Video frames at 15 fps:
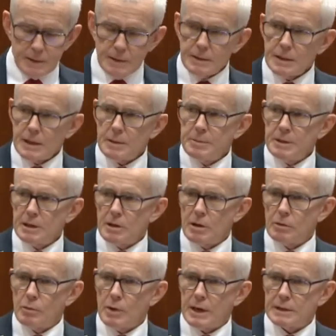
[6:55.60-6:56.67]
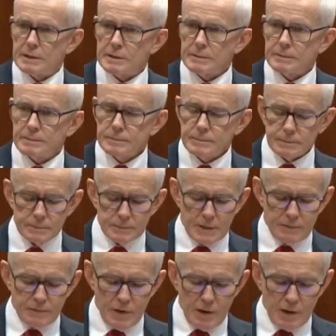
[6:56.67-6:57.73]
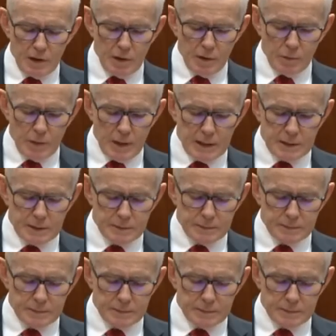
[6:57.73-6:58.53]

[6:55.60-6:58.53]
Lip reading: That'll be a long wait, a very long wait.